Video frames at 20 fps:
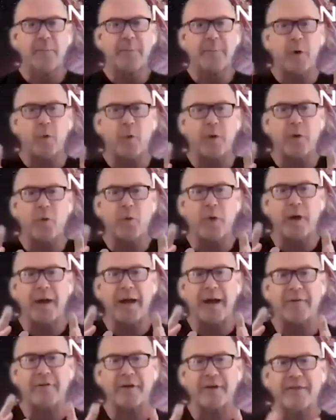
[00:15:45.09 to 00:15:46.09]
but we
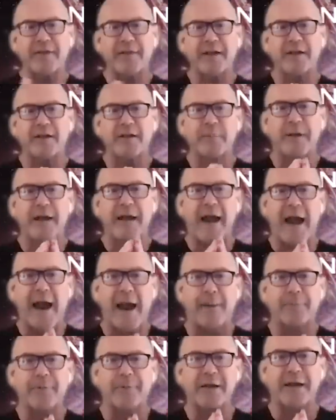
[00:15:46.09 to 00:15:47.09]
want everything to be
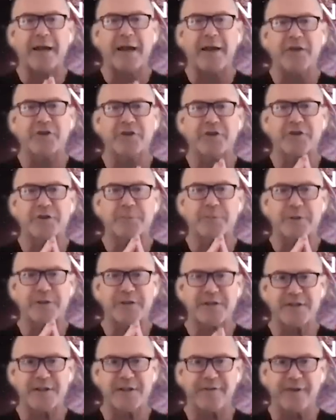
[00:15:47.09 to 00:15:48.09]
application
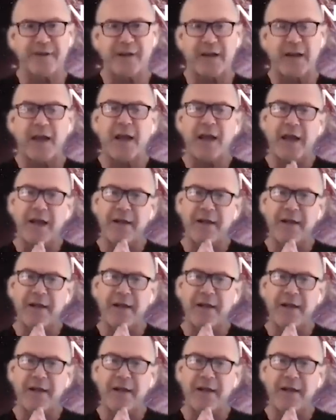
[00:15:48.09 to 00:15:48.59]
specific.